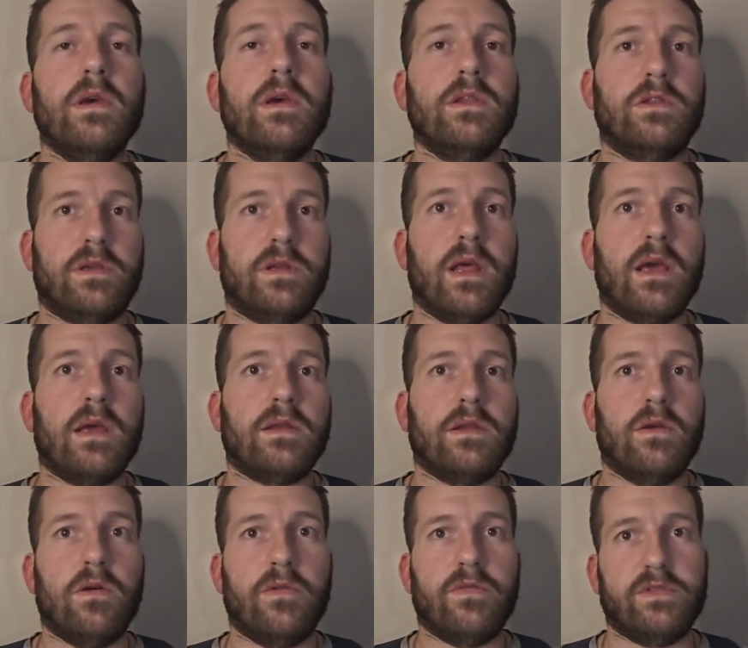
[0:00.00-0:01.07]
to connect
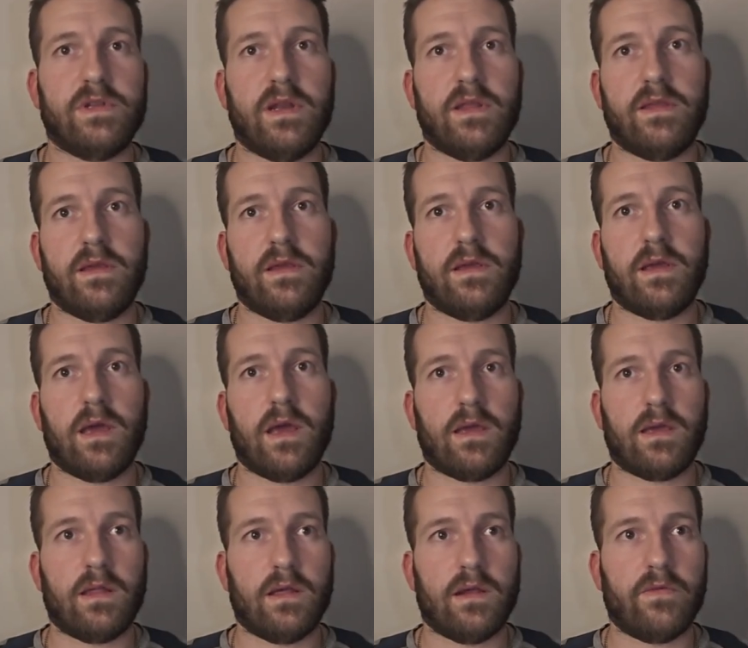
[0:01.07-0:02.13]
or if there's anything I
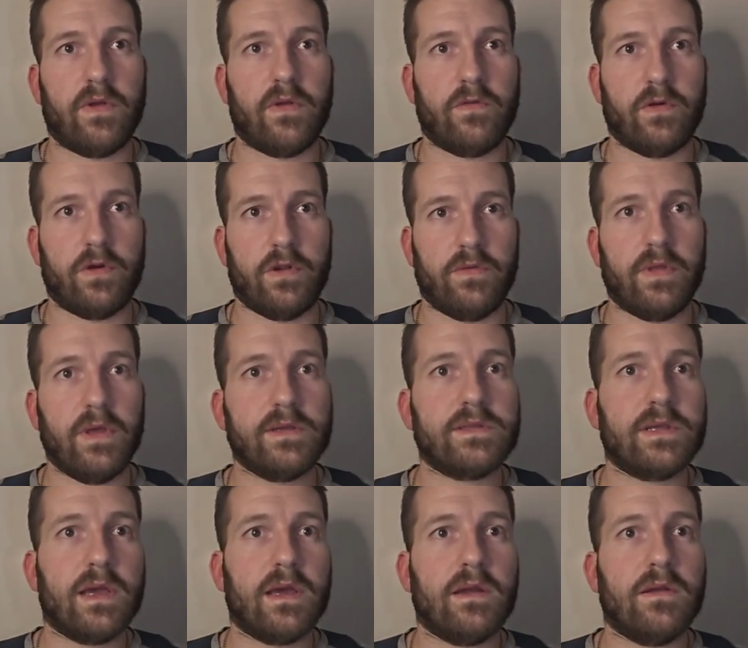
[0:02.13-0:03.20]
can clarify for you. Thanks
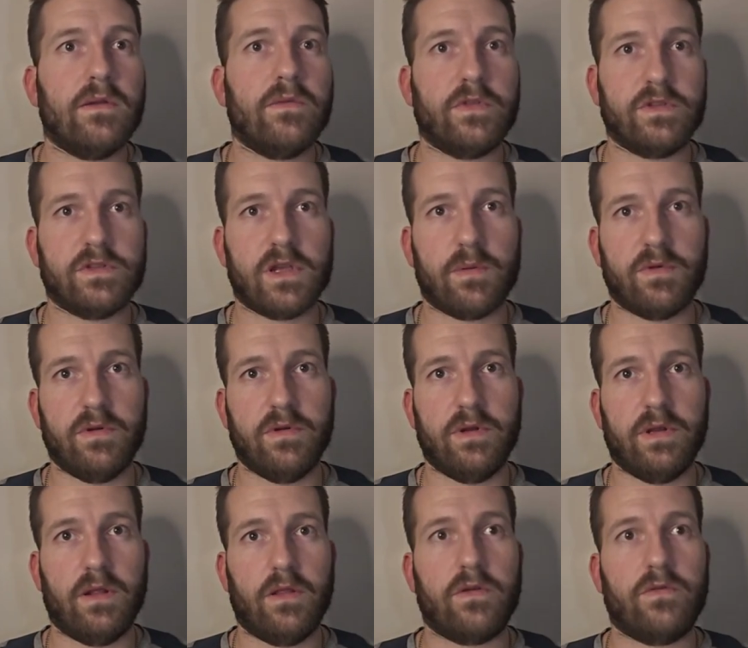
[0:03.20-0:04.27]
again for this
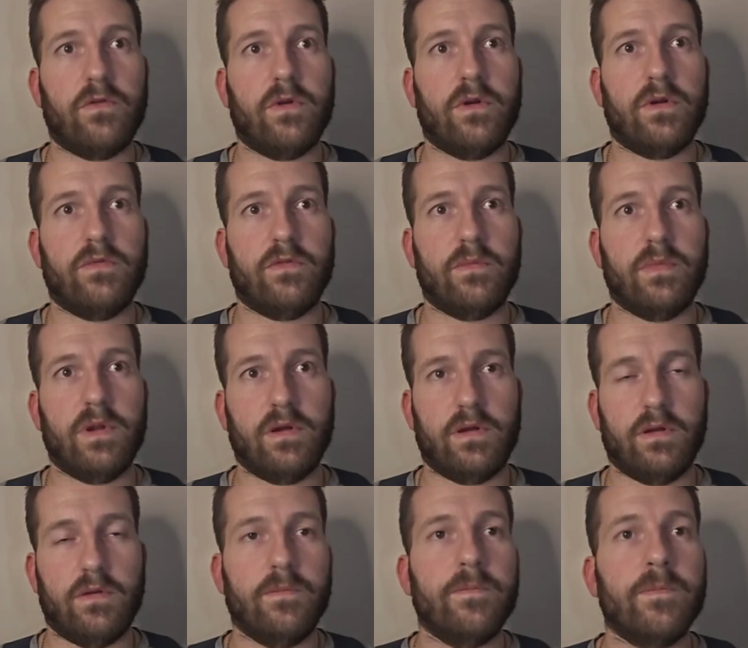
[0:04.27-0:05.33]
opportunity and I look forward from hearing
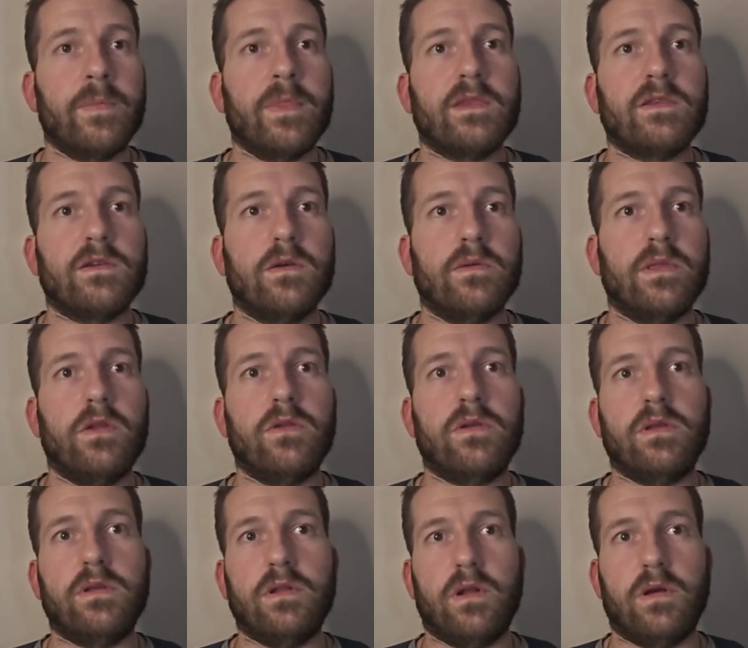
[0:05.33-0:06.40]
you. So, and then you
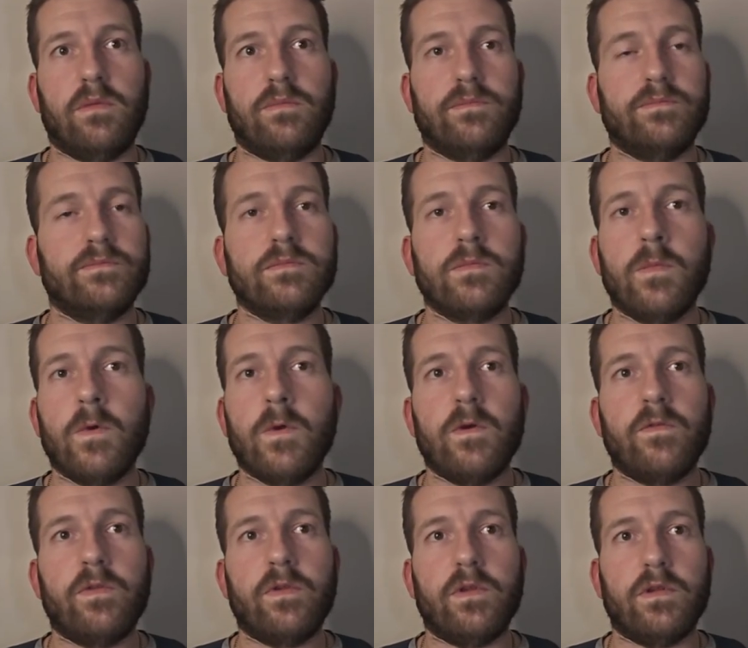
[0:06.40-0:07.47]
can,
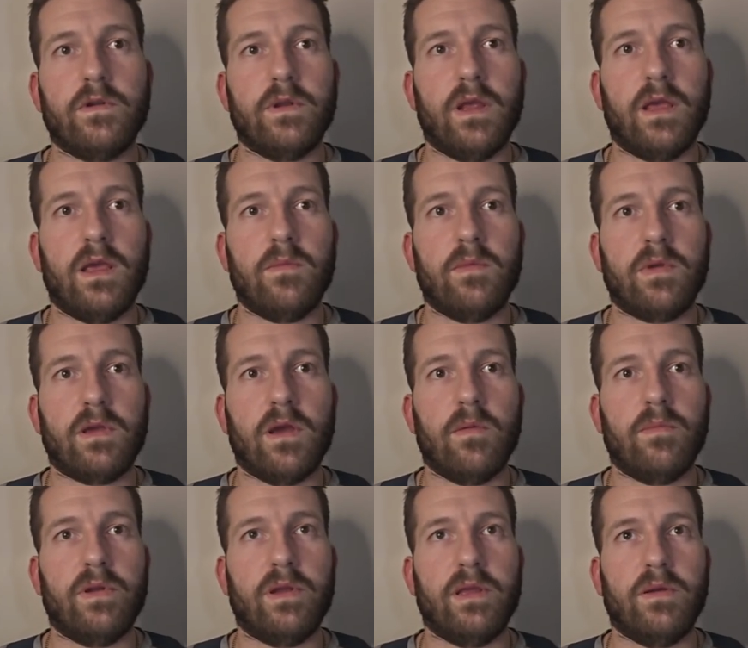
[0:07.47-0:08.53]
fill in your name and
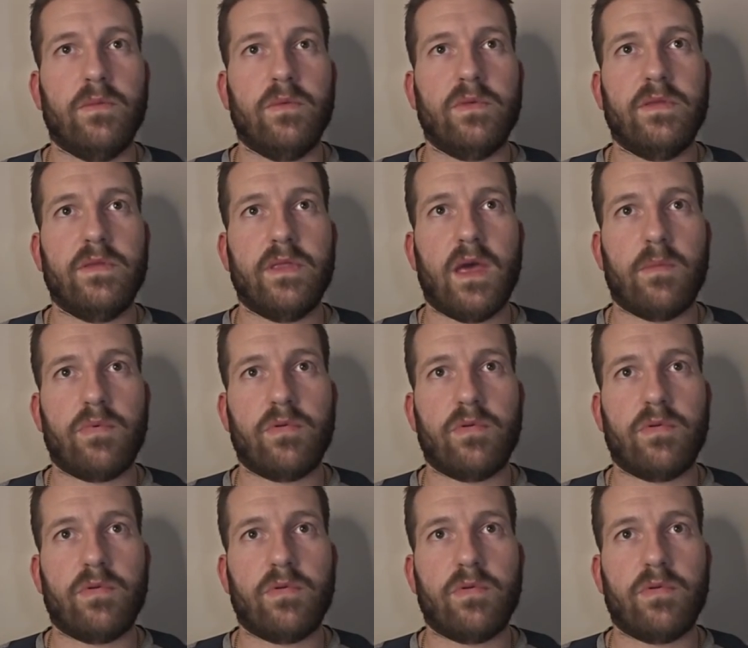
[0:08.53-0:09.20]
company within that